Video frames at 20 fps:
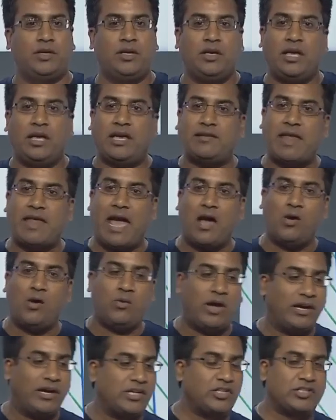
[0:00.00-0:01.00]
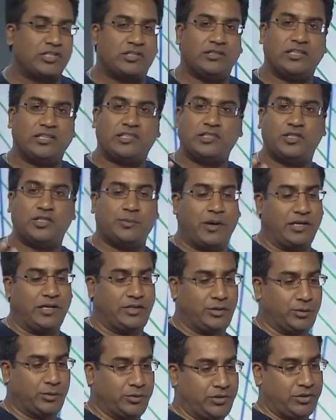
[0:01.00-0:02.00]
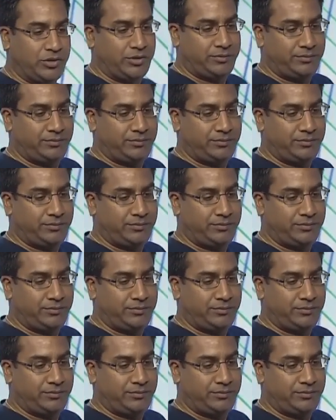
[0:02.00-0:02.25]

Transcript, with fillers: And now I can just listen to my tunes.